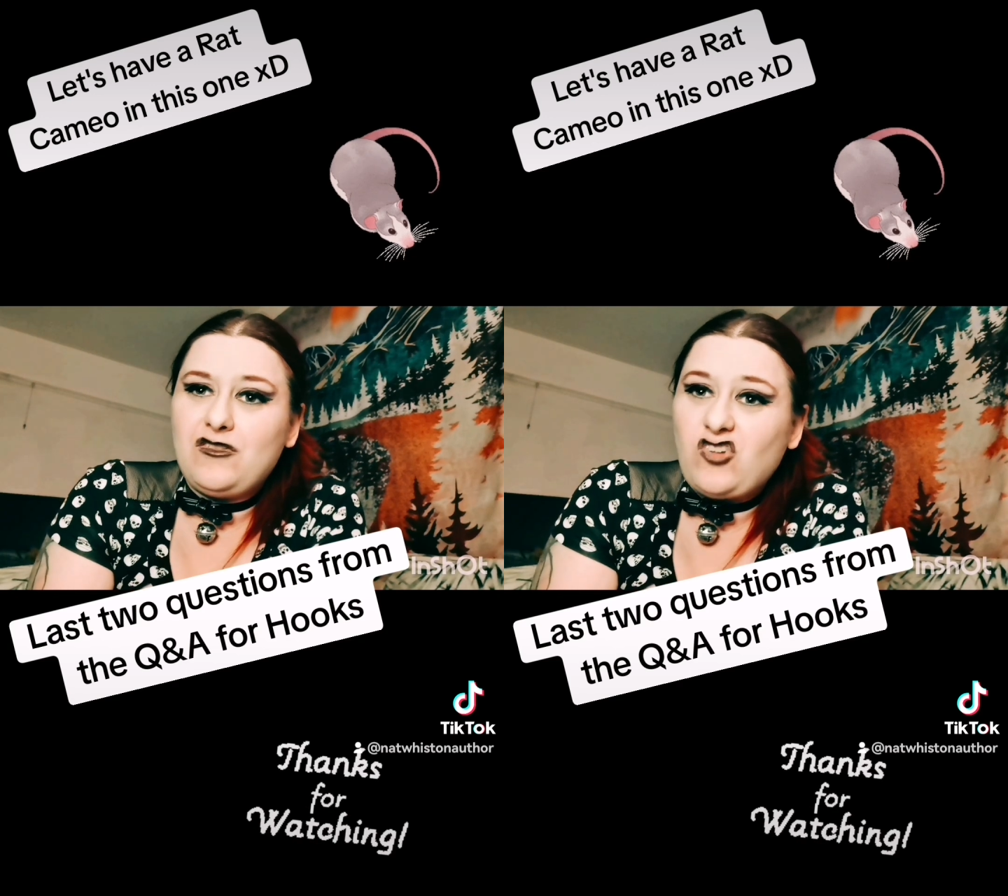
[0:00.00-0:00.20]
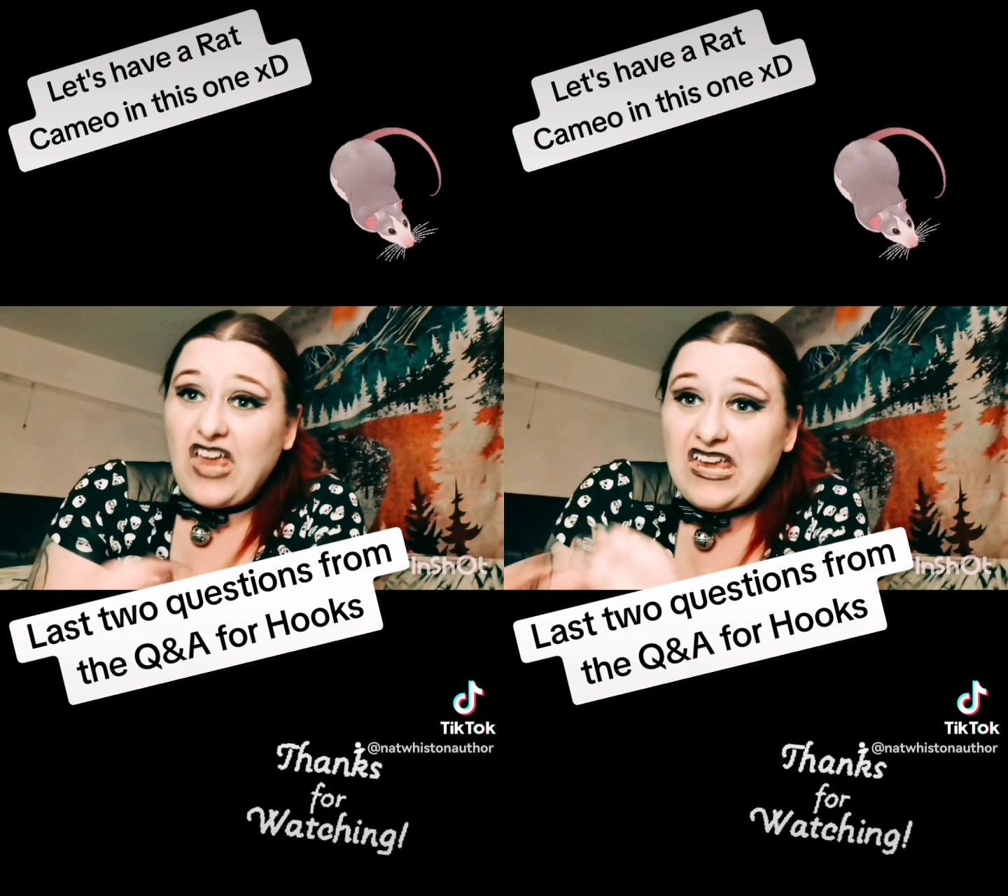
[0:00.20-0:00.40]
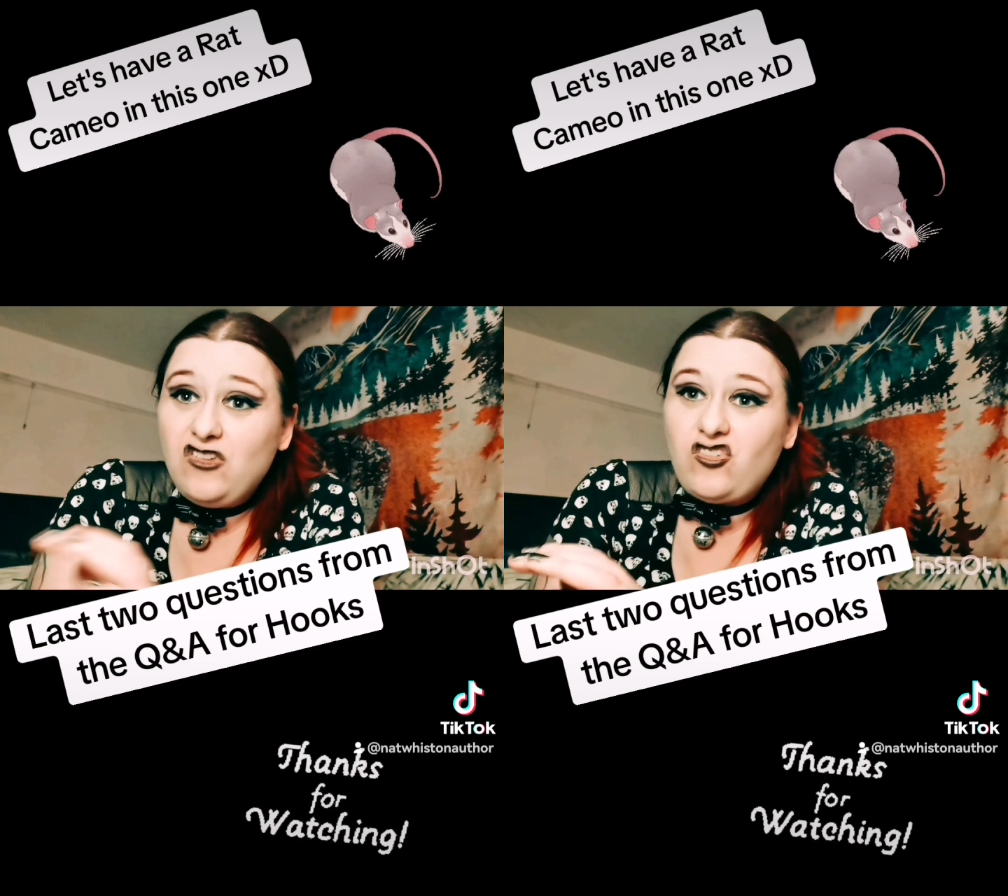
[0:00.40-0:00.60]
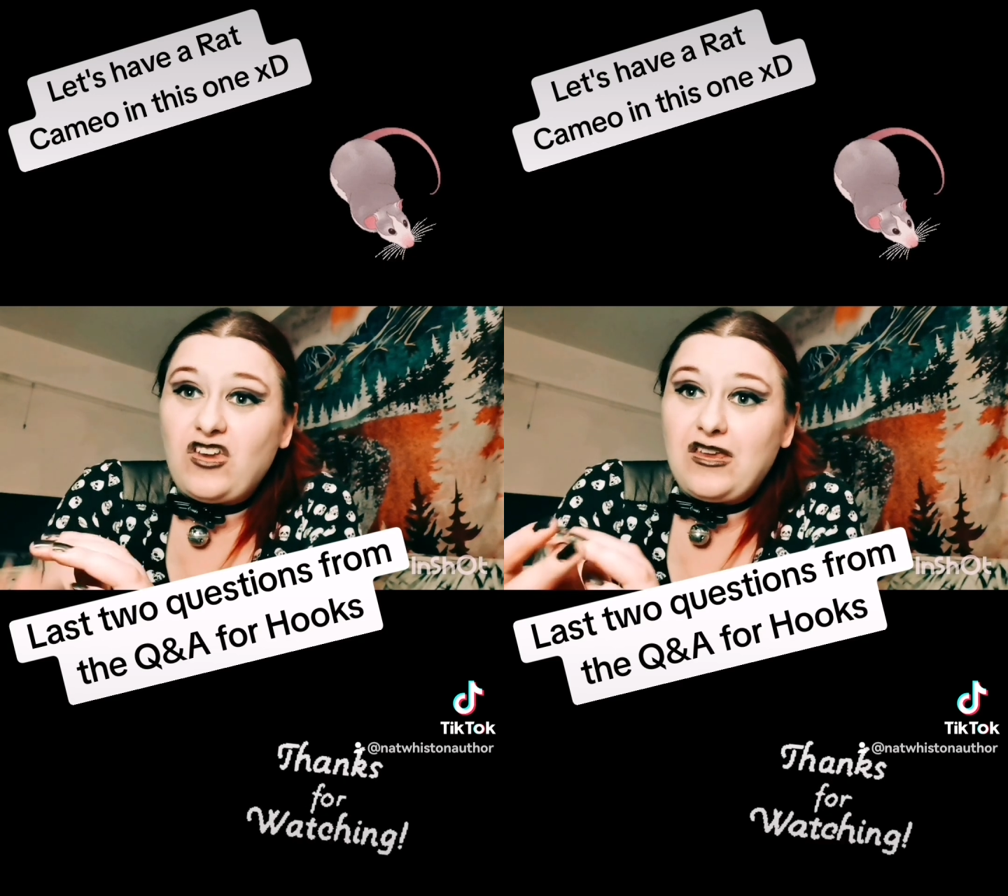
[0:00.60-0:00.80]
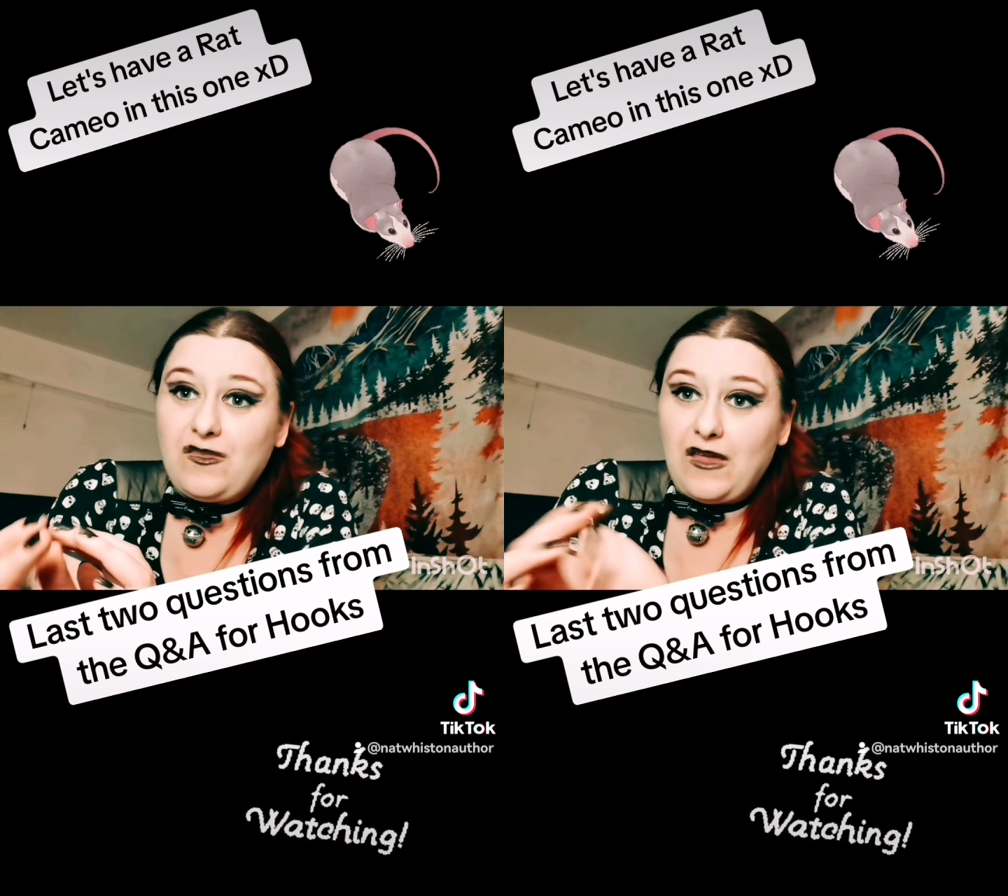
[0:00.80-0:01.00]

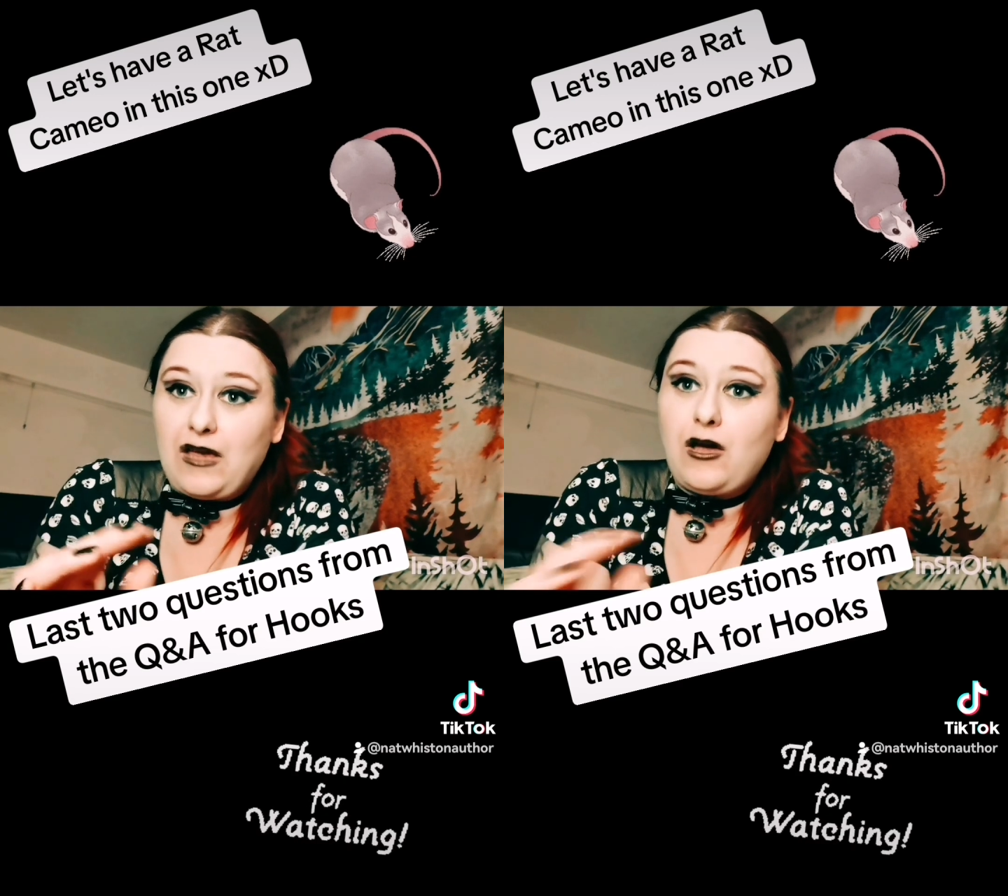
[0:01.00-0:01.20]
changing their